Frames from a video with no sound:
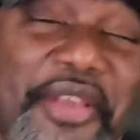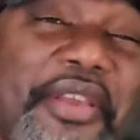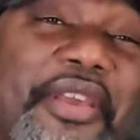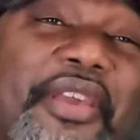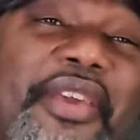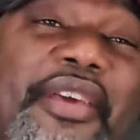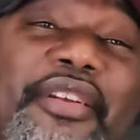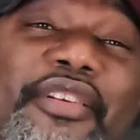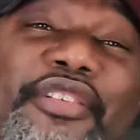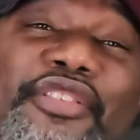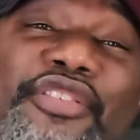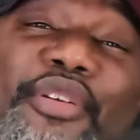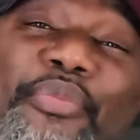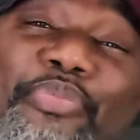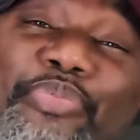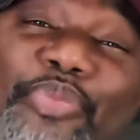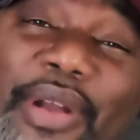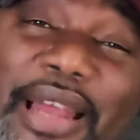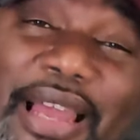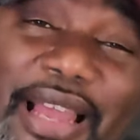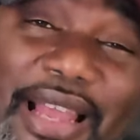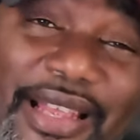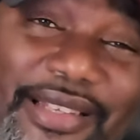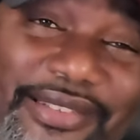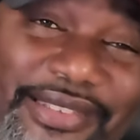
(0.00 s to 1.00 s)
It'll
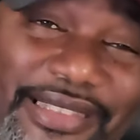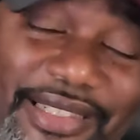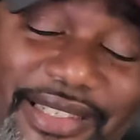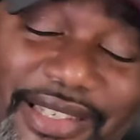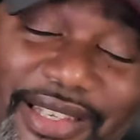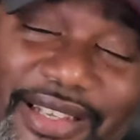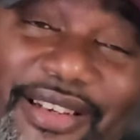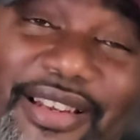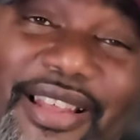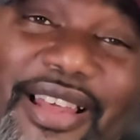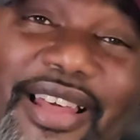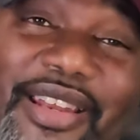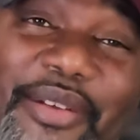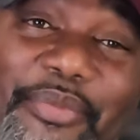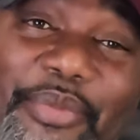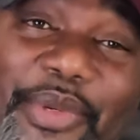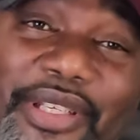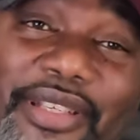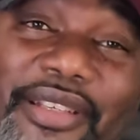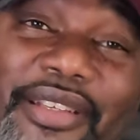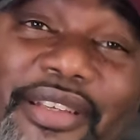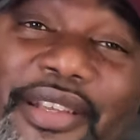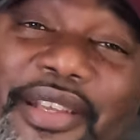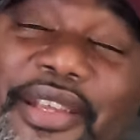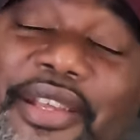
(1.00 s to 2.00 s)
surprise the hell out of
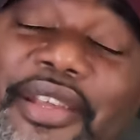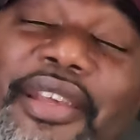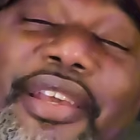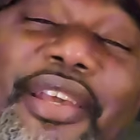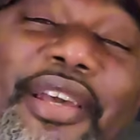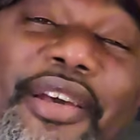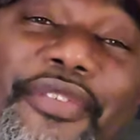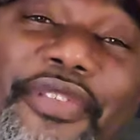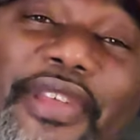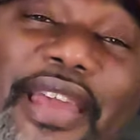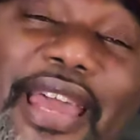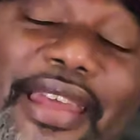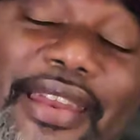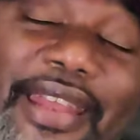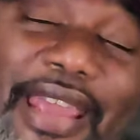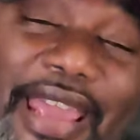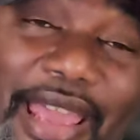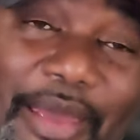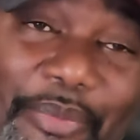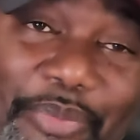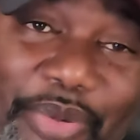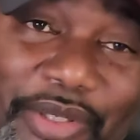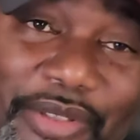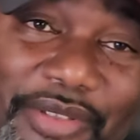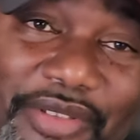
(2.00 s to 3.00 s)
me if that
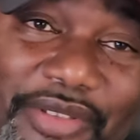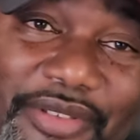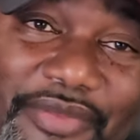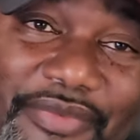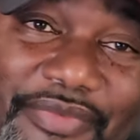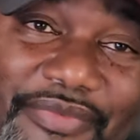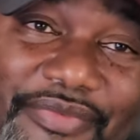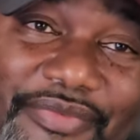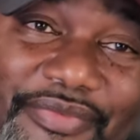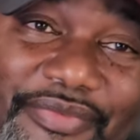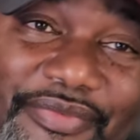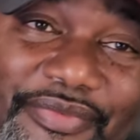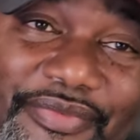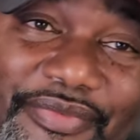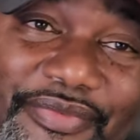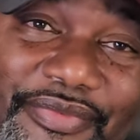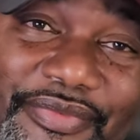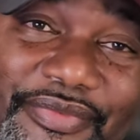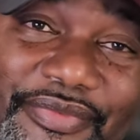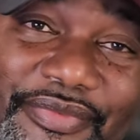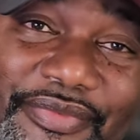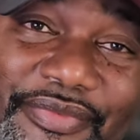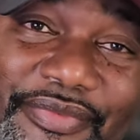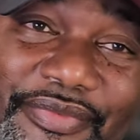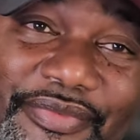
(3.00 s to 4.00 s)
happens.
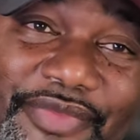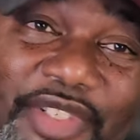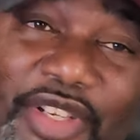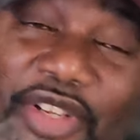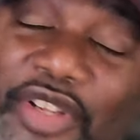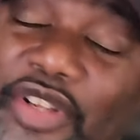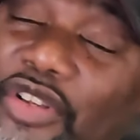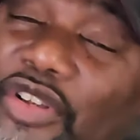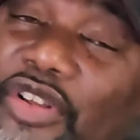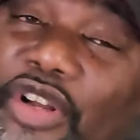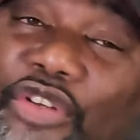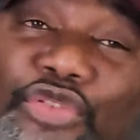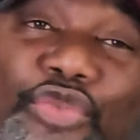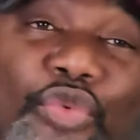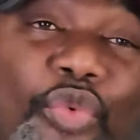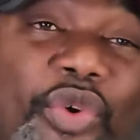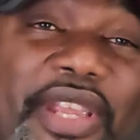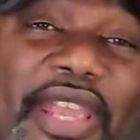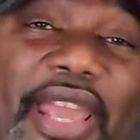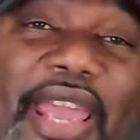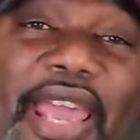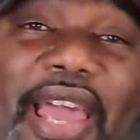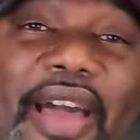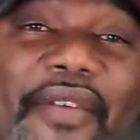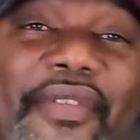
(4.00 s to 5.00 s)
Because
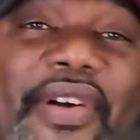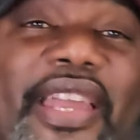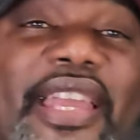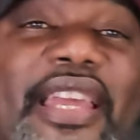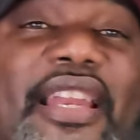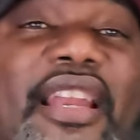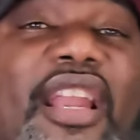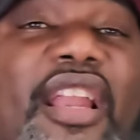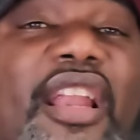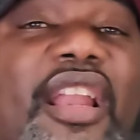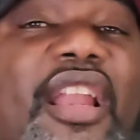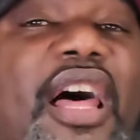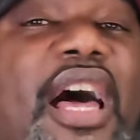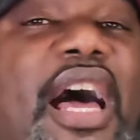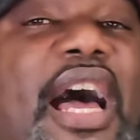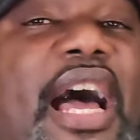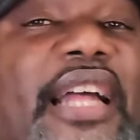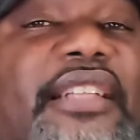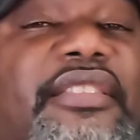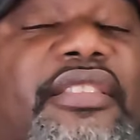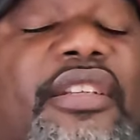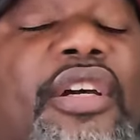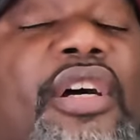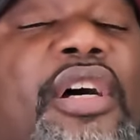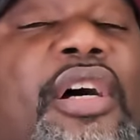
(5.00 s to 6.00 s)
we have a
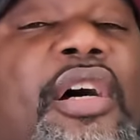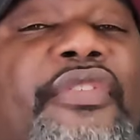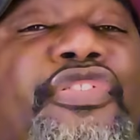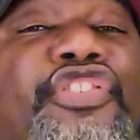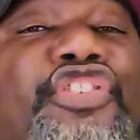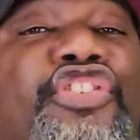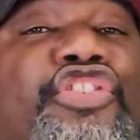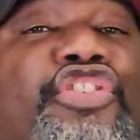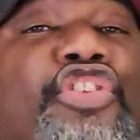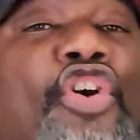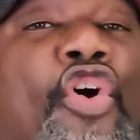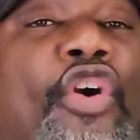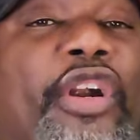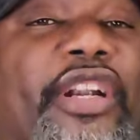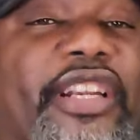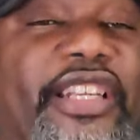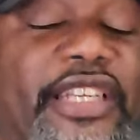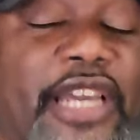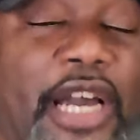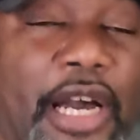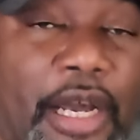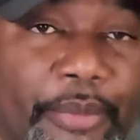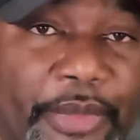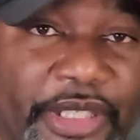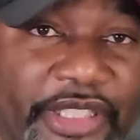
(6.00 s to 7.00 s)
lot of
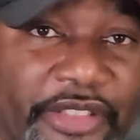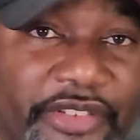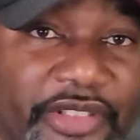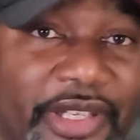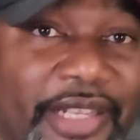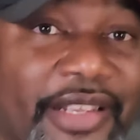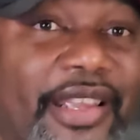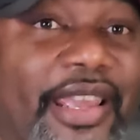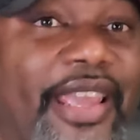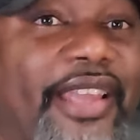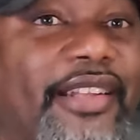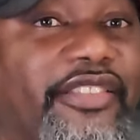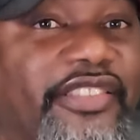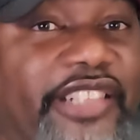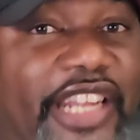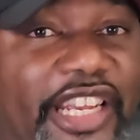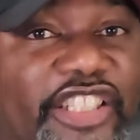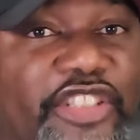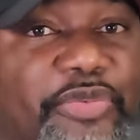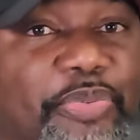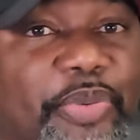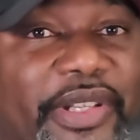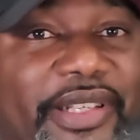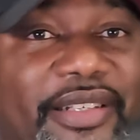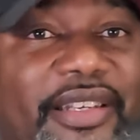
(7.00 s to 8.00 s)
shortcomings. And
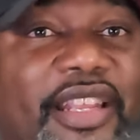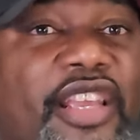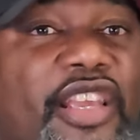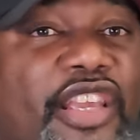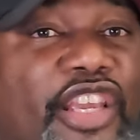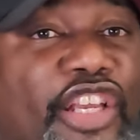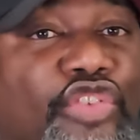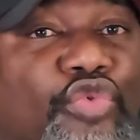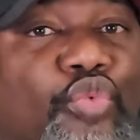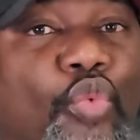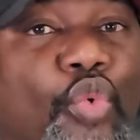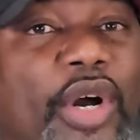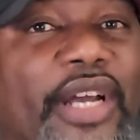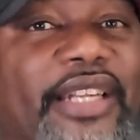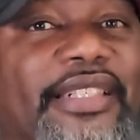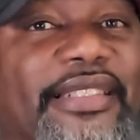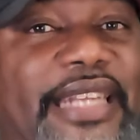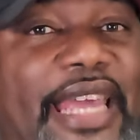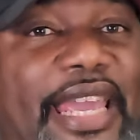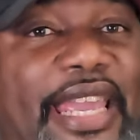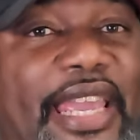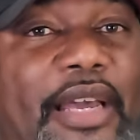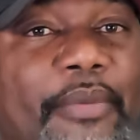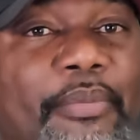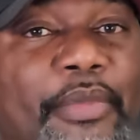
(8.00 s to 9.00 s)
discipline is one
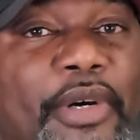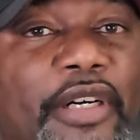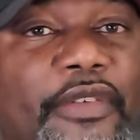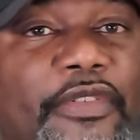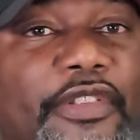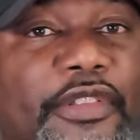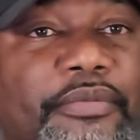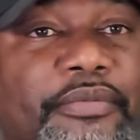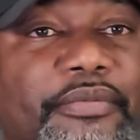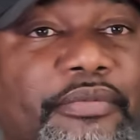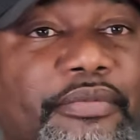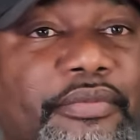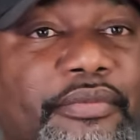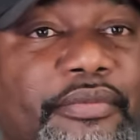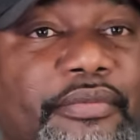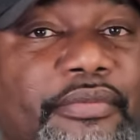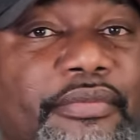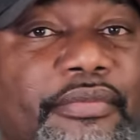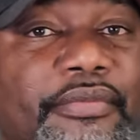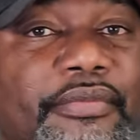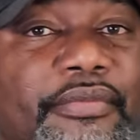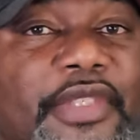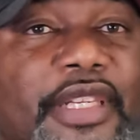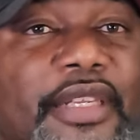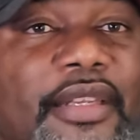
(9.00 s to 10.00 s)
damn of them.
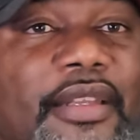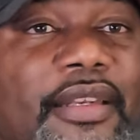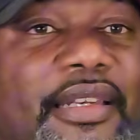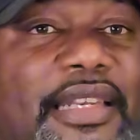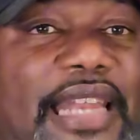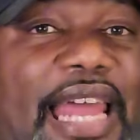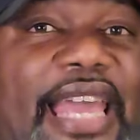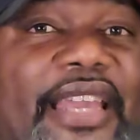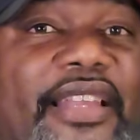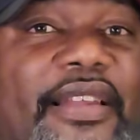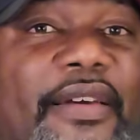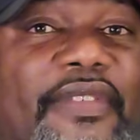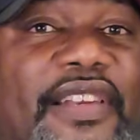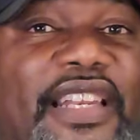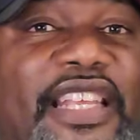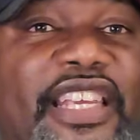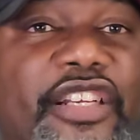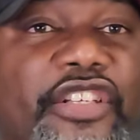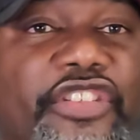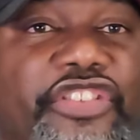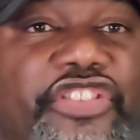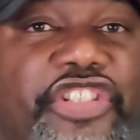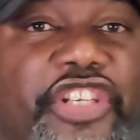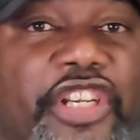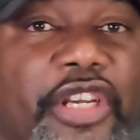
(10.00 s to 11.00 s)
Lack of
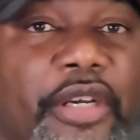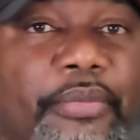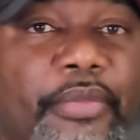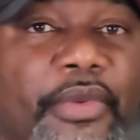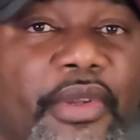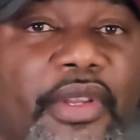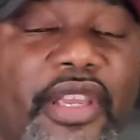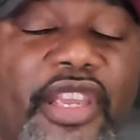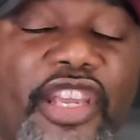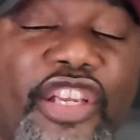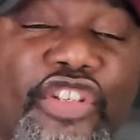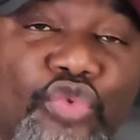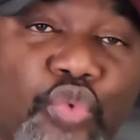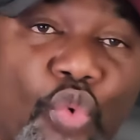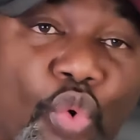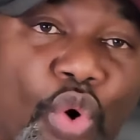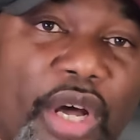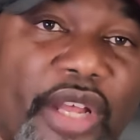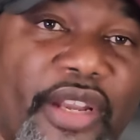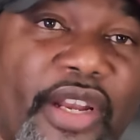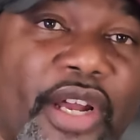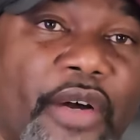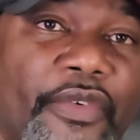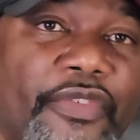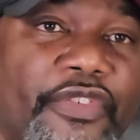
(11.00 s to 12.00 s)
leadership is
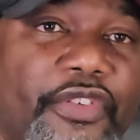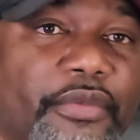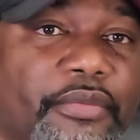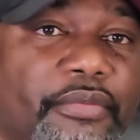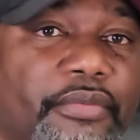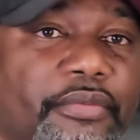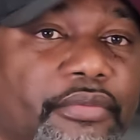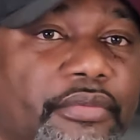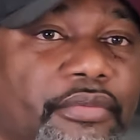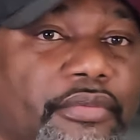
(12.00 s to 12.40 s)
one of them.